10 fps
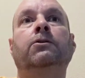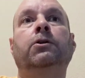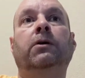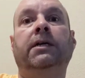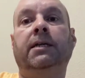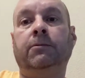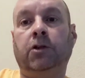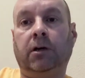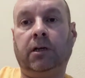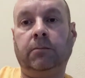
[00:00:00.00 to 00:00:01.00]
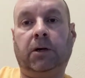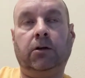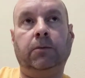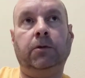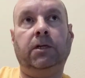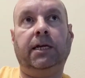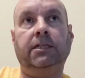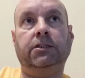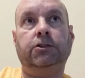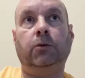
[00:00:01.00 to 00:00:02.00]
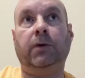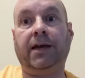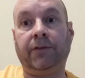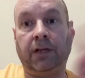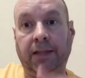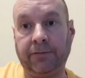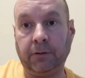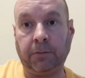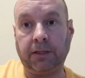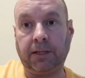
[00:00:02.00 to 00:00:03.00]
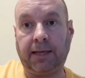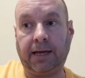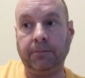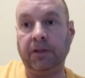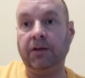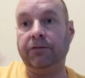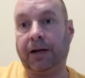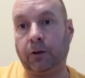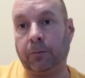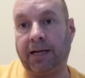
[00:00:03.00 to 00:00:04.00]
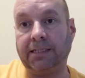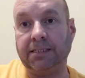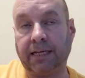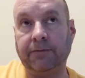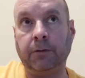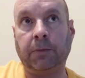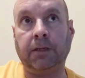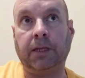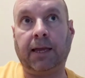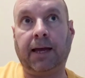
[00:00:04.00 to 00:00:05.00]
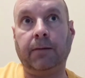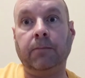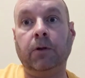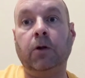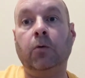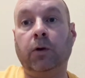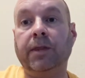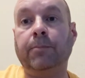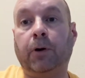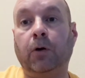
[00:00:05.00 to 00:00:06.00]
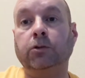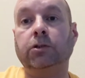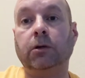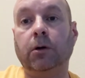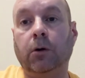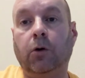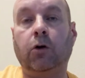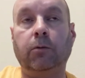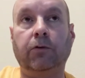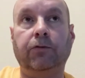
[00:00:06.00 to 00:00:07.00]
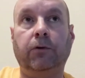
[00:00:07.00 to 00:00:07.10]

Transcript: So again, I'm talking about communication. So we have an 11-month gap followed by a 7-month gap where they post horrible